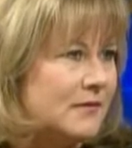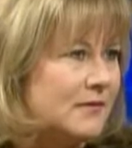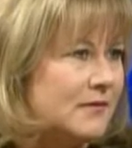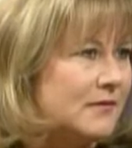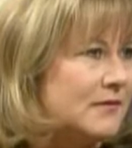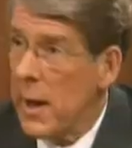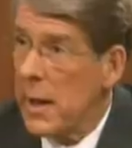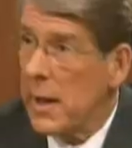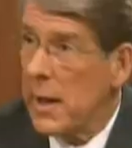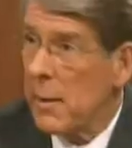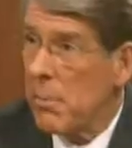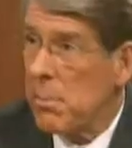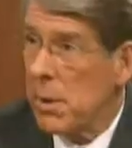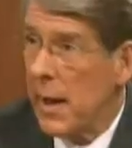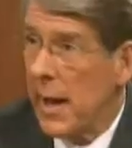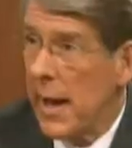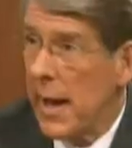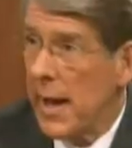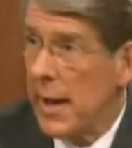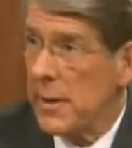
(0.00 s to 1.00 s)
you're writing a
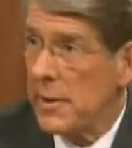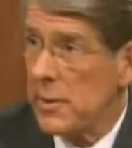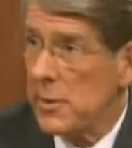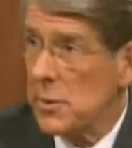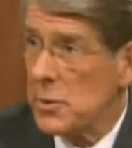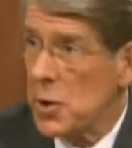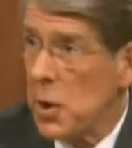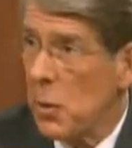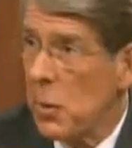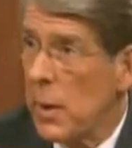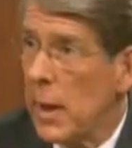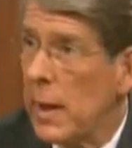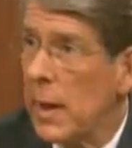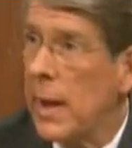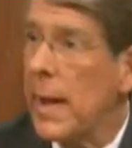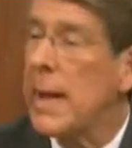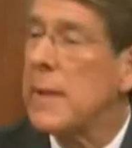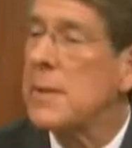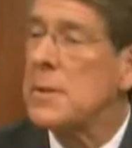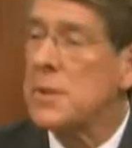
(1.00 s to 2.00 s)
plan. So
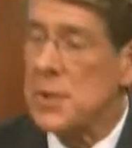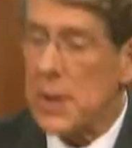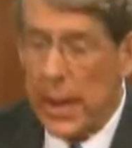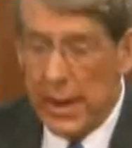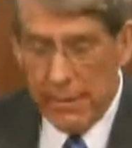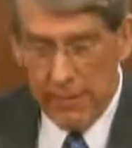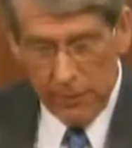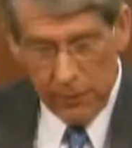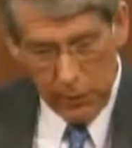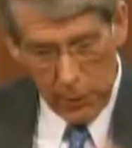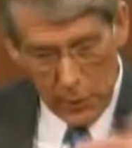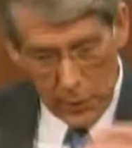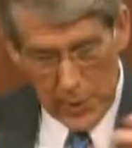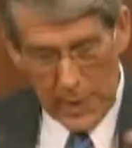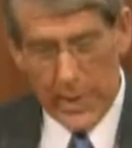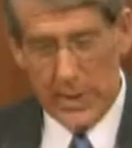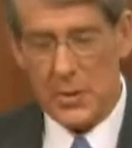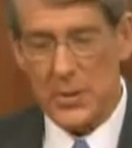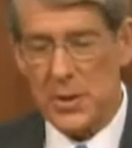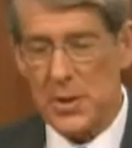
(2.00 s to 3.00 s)
let's say, for
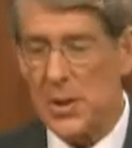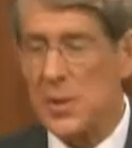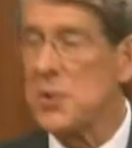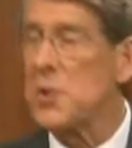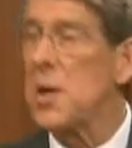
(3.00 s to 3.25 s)
instance,